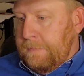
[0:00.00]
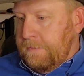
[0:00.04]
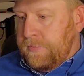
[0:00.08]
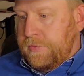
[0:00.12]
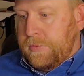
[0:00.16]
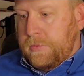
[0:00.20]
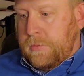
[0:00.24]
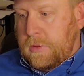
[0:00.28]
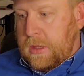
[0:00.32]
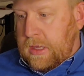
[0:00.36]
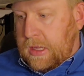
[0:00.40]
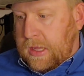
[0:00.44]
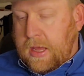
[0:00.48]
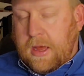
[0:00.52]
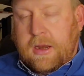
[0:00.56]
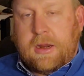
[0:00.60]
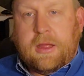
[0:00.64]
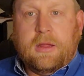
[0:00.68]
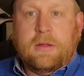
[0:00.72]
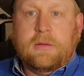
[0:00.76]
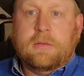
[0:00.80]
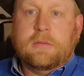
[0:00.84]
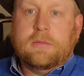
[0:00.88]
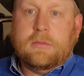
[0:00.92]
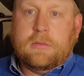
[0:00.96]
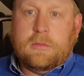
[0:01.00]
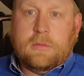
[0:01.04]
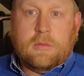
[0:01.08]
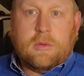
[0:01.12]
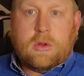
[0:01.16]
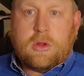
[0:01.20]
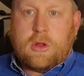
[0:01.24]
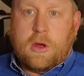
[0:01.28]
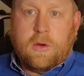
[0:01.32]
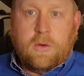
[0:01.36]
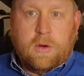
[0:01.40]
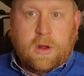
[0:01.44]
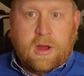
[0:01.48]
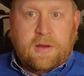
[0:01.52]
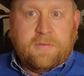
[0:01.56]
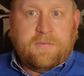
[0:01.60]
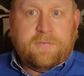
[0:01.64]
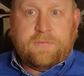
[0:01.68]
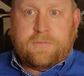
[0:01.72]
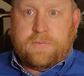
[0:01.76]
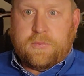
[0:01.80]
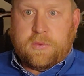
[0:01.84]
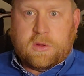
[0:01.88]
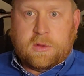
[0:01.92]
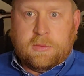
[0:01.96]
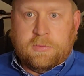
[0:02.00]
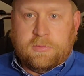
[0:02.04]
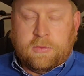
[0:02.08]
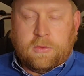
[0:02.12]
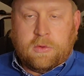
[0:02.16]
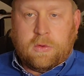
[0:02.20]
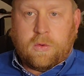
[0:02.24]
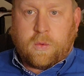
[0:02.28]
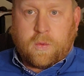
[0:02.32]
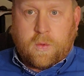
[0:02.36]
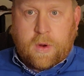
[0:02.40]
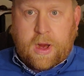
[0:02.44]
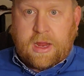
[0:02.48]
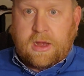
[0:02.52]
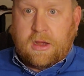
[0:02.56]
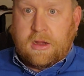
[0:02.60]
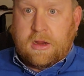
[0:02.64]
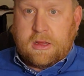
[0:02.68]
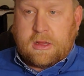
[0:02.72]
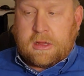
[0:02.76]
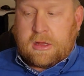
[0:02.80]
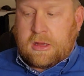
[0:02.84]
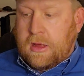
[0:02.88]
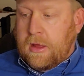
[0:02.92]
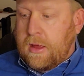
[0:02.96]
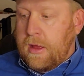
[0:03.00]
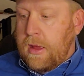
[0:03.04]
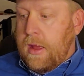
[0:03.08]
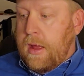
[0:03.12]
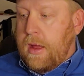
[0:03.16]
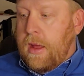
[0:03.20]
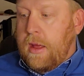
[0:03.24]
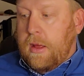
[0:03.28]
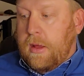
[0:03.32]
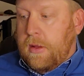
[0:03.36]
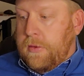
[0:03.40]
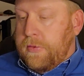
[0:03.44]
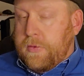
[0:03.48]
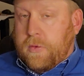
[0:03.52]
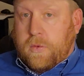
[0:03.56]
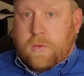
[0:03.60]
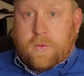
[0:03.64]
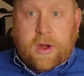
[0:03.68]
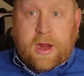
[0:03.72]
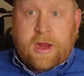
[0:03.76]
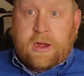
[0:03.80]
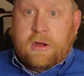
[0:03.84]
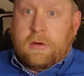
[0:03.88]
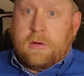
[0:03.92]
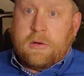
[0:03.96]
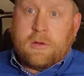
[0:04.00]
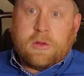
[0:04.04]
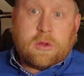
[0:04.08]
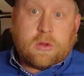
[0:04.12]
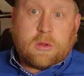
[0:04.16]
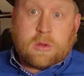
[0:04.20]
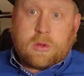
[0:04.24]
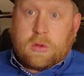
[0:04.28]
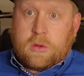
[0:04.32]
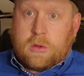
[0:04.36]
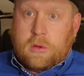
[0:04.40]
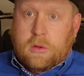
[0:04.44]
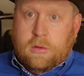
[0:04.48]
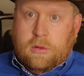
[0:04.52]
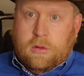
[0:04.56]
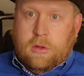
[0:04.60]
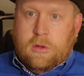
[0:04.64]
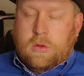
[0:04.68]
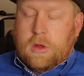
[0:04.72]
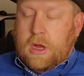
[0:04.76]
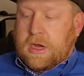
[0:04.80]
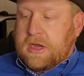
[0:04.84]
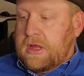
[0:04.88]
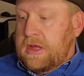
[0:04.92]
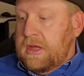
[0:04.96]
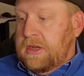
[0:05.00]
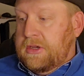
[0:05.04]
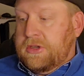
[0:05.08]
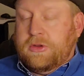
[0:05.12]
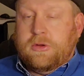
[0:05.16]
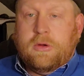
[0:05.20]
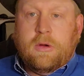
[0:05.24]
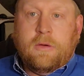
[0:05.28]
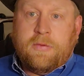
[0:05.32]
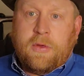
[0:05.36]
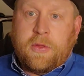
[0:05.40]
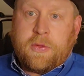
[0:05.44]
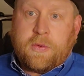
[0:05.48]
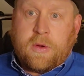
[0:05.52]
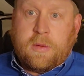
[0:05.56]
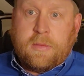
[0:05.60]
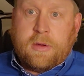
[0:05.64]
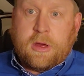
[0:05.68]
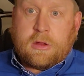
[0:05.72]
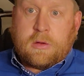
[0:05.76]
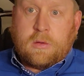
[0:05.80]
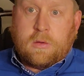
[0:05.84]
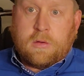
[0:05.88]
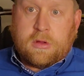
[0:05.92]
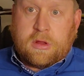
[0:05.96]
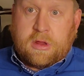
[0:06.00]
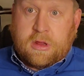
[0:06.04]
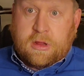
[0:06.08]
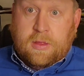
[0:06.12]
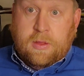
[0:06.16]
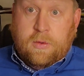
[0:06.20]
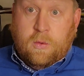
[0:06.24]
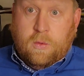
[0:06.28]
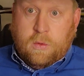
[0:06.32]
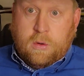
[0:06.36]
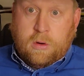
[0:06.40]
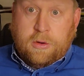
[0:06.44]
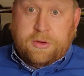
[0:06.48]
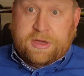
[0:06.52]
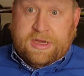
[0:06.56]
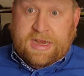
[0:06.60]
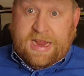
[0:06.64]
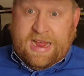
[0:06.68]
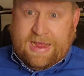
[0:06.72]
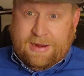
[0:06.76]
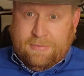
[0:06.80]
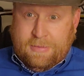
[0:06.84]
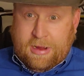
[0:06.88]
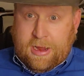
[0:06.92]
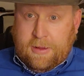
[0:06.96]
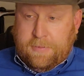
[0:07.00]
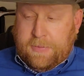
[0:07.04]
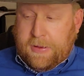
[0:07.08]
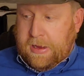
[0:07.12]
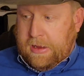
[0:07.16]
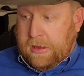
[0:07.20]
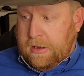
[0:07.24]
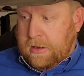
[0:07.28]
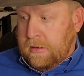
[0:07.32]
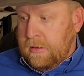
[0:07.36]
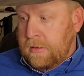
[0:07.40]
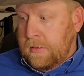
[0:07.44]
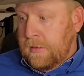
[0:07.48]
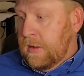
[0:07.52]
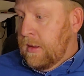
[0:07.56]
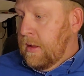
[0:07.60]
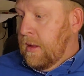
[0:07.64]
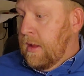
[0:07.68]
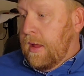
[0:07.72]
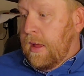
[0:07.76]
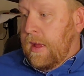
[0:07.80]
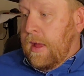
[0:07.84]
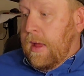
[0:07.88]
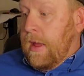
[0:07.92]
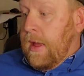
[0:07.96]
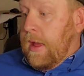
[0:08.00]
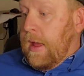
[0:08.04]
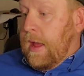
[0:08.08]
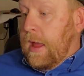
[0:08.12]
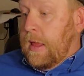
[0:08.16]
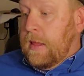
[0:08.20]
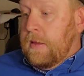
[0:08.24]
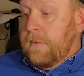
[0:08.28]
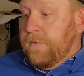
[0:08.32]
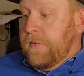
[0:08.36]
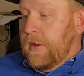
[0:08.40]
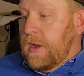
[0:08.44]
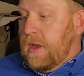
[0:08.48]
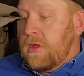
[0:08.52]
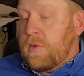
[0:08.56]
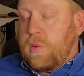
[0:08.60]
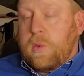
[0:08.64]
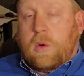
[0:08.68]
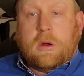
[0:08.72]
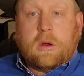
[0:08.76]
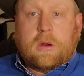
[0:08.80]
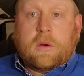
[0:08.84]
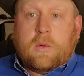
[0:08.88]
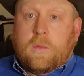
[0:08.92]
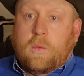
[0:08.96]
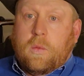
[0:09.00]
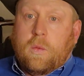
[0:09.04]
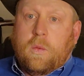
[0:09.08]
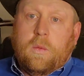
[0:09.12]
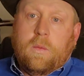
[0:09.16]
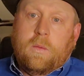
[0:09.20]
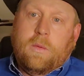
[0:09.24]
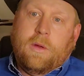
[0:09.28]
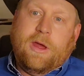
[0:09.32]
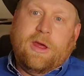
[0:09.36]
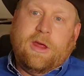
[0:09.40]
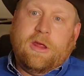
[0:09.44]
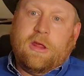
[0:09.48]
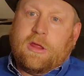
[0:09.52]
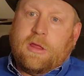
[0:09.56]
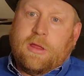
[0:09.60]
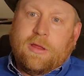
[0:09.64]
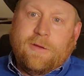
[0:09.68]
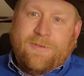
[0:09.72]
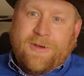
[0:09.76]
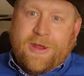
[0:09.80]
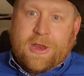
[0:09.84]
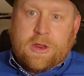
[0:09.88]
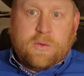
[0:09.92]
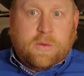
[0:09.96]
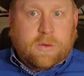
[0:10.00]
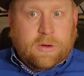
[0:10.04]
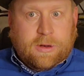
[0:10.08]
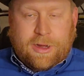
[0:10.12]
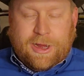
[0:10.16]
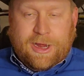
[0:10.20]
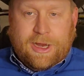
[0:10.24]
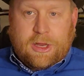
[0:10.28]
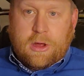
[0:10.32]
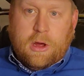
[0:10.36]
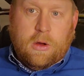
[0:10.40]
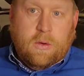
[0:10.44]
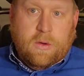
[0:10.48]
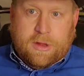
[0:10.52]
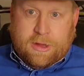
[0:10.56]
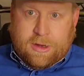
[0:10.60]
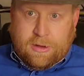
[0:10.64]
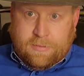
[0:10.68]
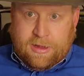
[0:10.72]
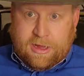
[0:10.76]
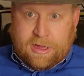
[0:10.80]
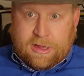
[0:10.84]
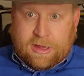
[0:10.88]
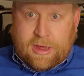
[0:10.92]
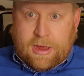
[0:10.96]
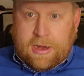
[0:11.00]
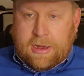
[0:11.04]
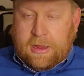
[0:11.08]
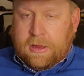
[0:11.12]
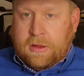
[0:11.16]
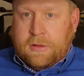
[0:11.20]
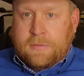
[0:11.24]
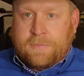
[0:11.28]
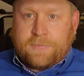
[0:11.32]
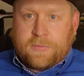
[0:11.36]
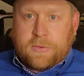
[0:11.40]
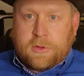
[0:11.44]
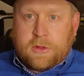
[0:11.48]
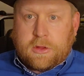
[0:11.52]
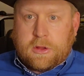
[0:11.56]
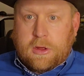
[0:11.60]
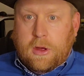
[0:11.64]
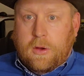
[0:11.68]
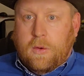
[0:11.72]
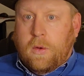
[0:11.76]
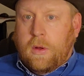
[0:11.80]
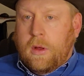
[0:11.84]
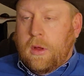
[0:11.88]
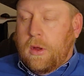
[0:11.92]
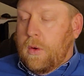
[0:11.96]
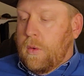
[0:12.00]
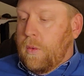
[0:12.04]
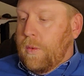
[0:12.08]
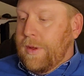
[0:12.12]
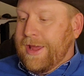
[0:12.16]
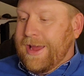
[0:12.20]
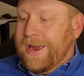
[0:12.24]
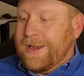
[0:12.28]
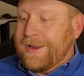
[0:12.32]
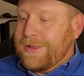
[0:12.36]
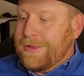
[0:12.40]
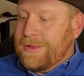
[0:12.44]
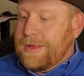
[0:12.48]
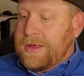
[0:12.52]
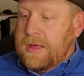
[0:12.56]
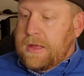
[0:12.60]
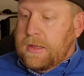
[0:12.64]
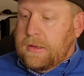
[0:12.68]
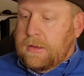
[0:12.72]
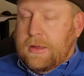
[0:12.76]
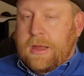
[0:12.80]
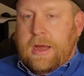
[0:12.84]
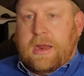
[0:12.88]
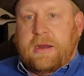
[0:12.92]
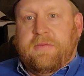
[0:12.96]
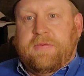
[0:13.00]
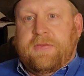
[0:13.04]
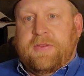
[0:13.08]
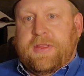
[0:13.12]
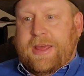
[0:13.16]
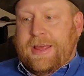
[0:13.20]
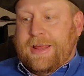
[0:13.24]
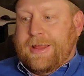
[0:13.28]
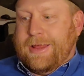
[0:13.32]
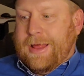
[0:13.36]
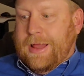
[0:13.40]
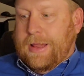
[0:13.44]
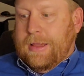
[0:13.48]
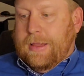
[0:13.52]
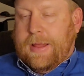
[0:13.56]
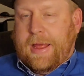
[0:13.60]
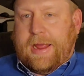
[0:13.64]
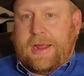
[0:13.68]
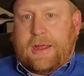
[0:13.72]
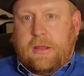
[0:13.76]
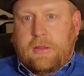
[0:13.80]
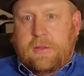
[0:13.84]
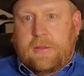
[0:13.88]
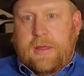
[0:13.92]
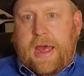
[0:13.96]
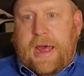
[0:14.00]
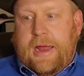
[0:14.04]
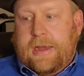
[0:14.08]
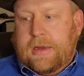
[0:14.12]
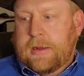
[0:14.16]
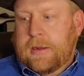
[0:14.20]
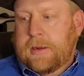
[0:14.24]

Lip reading: The cutting showed off some greatness. The reiners, you got to see two of the three best horses in the world today, in my opinion. And the fence work is the fence work. It's always going to be exciting. So we got to see a lot of things like that.